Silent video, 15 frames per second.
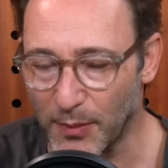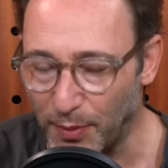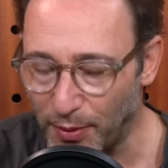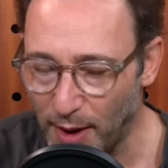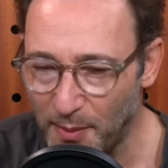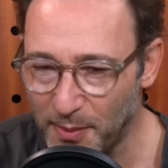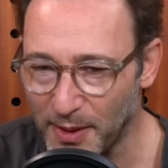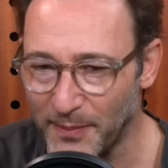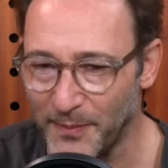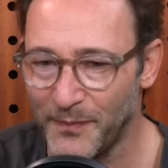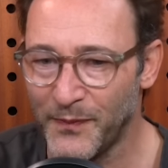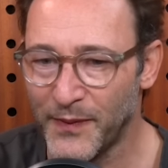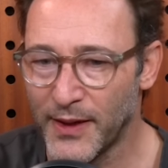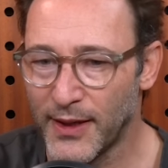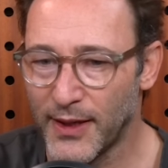
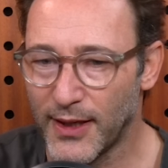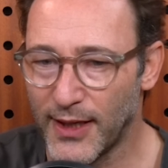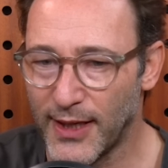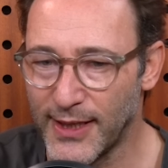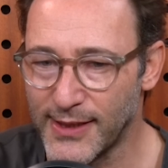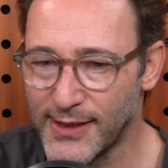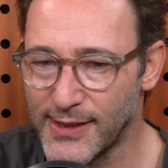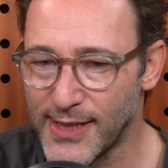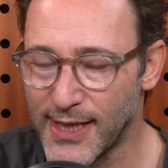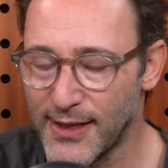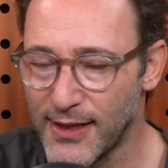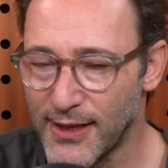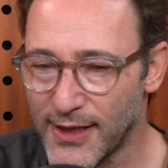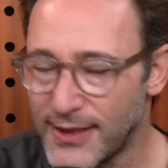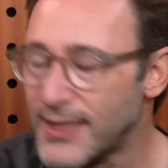problem is
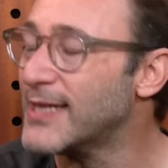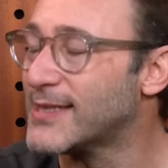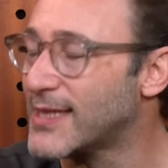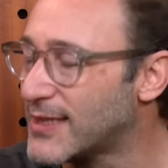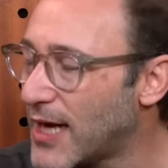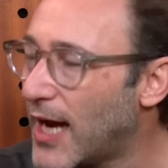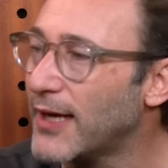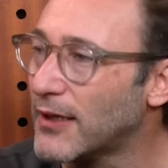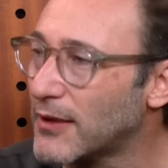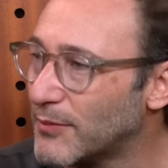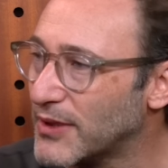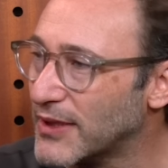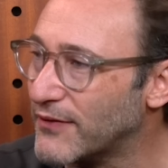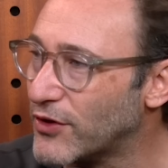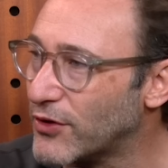the title,
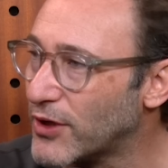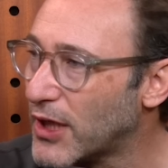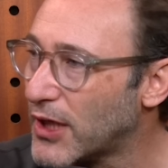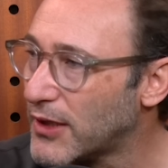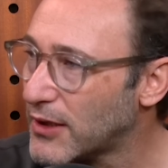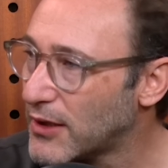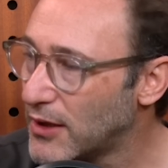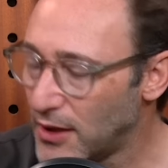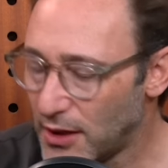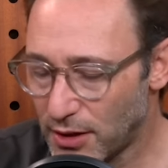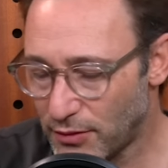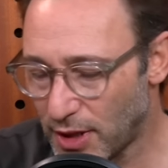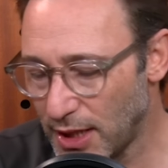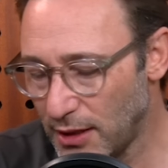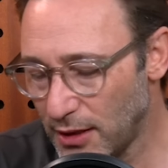believe it or not,
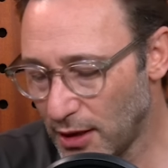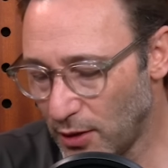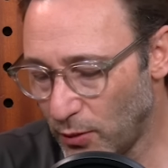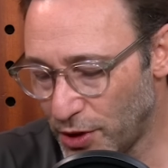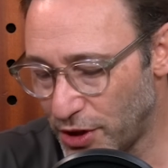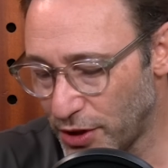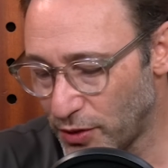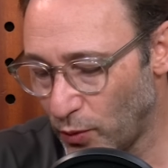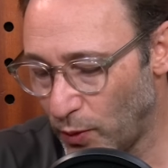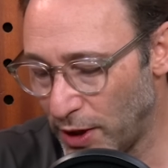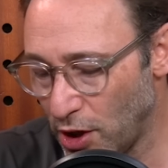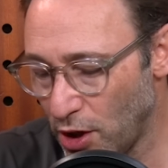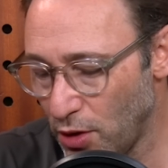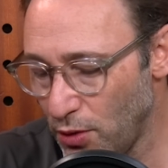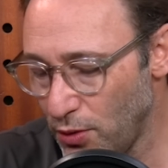right? Which is, we
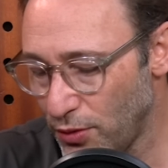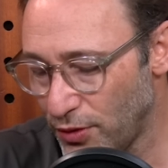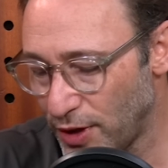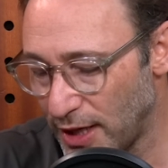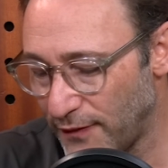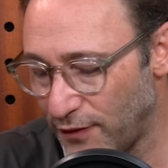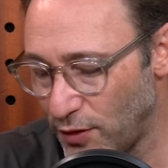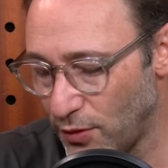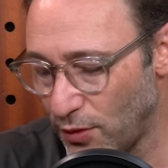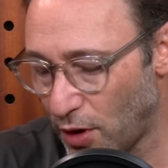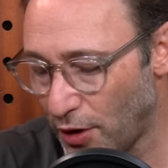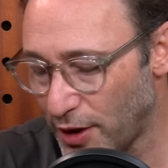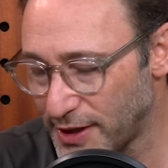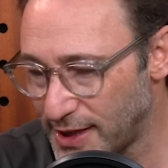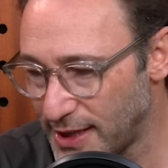know that if you
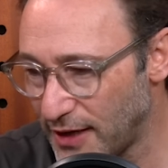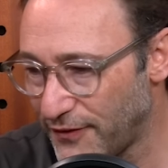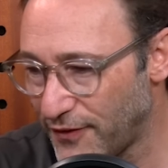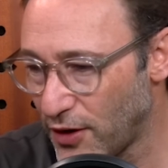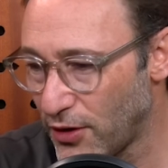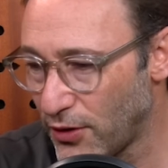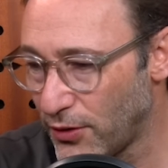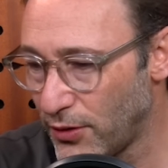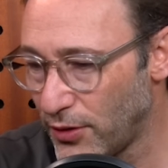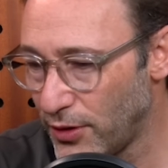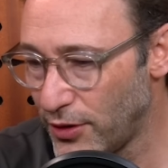are a CFO,